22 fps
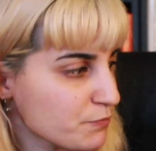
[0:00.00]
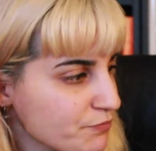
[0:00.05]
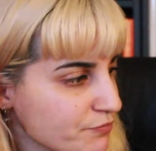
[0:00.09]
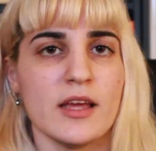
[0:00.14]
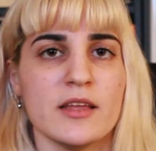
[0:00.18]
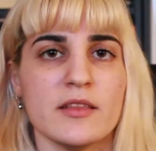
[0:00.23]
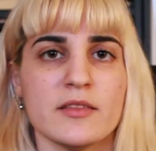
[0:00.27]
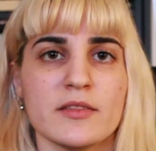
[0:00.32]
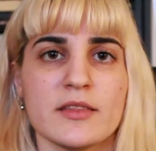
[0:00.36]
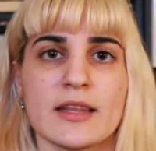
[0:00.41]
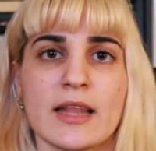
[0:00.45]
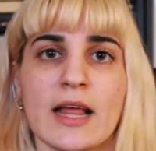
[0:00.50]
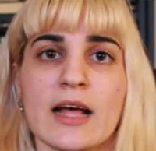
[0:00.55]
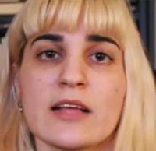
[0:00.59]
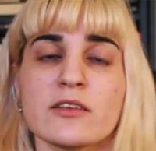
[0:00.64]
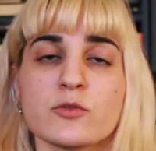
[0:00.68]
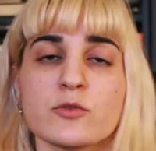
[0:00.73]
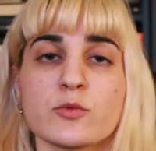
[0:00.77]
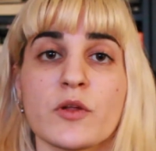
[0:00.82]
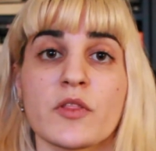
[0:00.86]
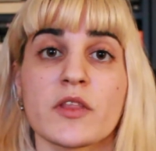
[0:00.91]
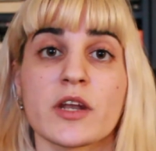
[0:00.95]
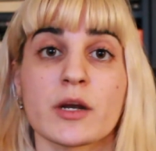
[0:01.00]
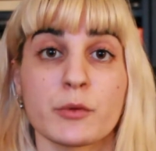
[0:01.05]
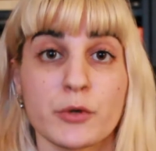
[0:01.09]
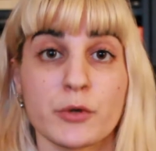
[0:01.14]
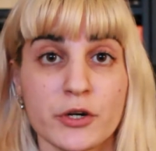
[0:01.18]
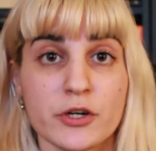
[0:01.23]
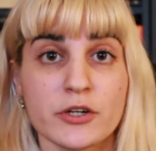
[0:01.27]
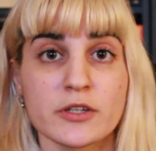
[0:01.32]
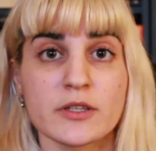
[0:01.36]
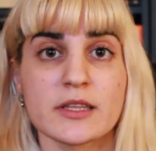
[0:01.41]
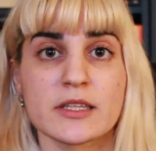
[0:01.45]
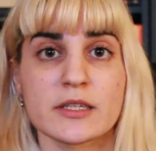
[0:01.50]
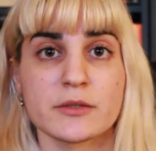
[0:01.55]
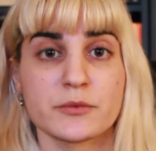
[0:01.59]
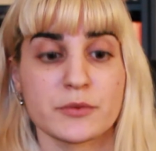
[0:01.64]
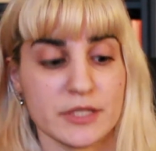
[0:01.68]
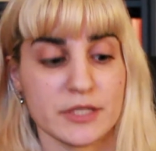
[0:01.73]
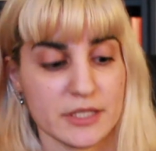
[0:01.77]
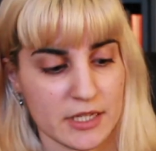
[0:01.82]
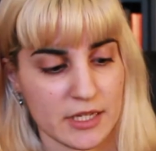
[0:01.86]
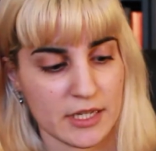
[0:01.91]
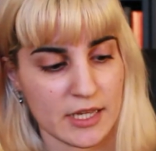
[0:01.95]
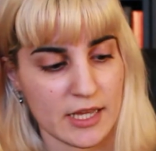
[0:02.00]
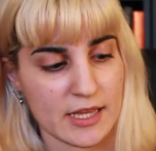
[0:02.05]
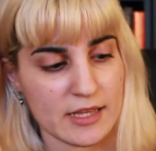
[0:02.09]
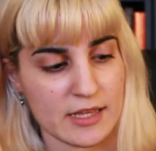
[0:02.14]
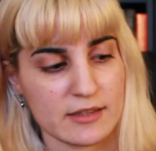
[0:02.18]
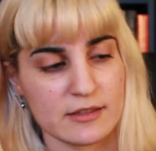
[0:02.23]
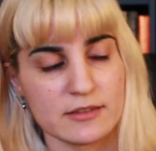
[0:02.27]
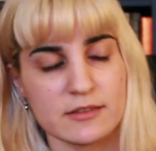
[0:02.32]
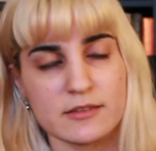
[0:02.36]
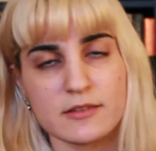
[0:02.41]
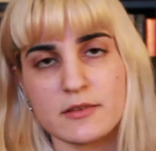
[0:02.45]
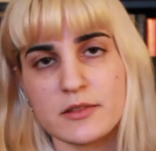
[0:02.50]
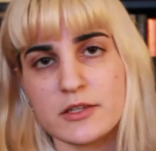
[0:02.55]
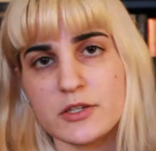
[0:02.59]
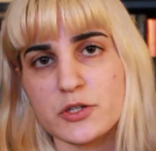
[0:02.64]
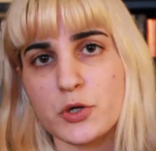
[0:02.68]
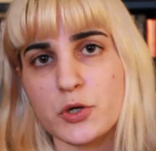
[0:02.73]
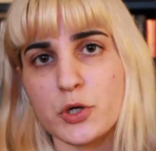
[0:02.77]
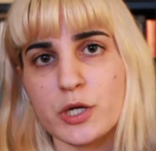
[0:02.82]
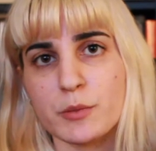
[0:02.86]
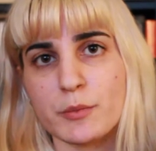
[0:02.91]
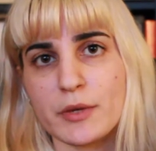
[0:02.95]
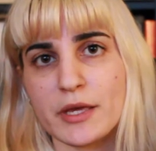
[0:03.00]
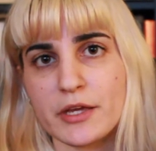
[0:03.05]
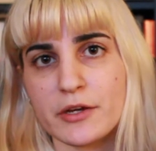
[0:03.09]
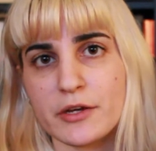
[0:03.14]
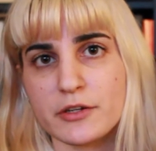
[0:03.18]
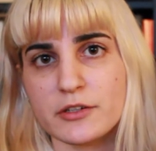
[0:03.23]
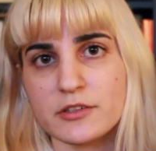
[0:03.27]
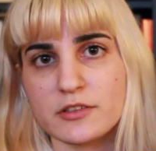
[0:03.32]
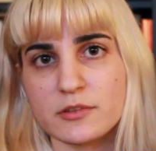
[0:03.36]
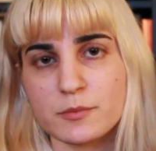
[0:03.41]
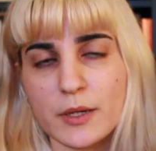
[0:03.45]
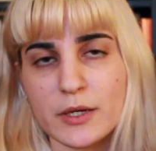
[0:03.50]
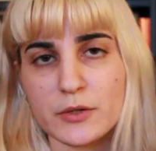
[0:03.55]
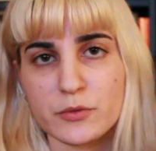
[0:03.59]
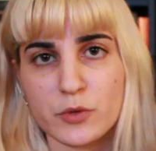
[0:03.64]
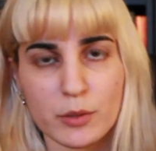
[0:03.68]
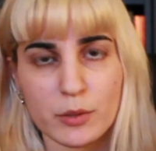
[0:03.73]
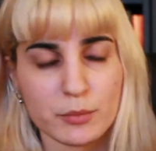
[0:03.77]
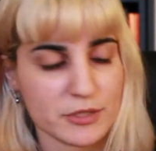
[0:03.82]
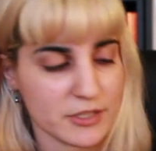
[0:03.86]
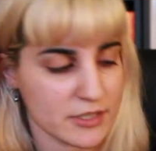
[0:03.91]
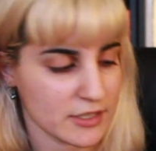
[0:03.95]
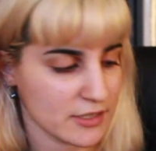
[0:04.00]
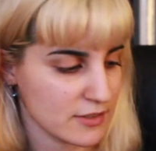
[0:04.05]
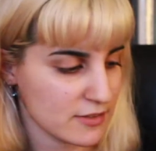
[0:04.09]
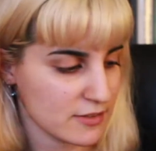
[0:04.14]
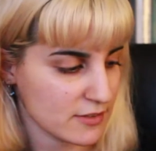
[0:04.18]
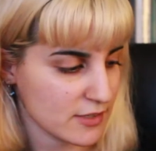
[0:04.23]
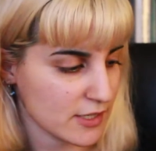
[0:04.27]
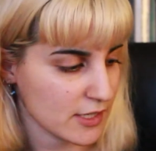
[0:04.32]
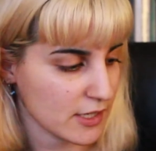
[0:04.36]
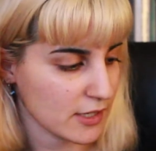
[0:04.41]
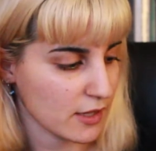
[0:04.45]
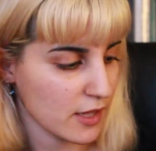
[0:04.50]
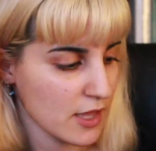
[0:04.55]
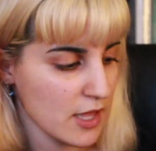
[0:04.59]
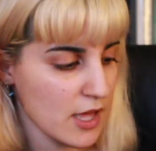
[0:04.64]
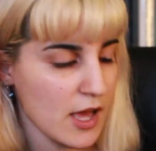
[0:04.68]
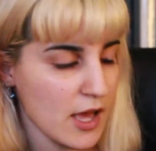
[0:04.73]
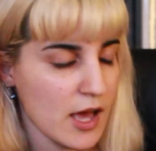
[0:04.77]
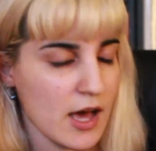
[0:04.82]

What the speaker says: And the last one that I'm currently reading is The Toy Makers by Robert Dinsdale.